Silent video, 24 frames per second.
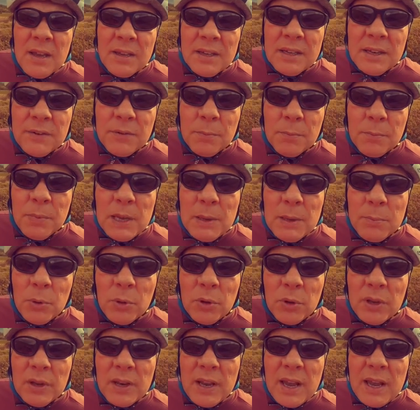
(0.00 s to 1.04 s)
different
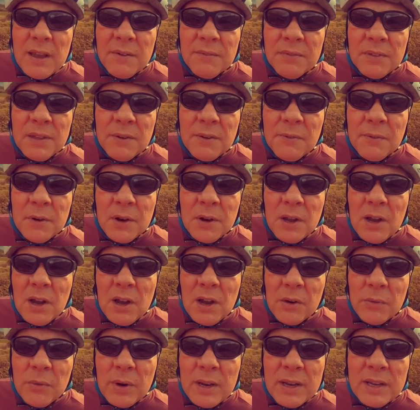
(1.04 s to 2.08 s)
people can have different
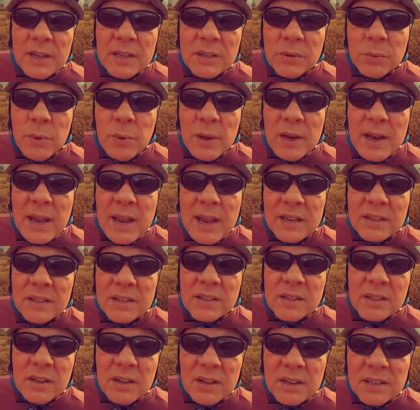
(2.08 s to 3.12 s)
heart rates when
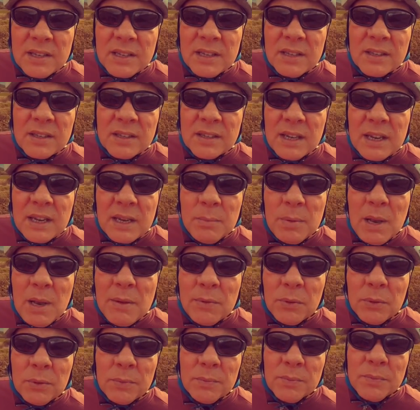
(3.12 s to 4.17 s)
exercising at the same
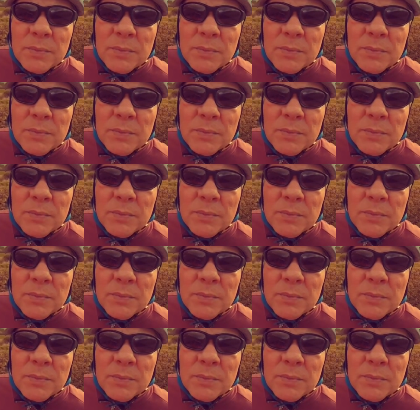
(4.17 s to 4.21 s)
level.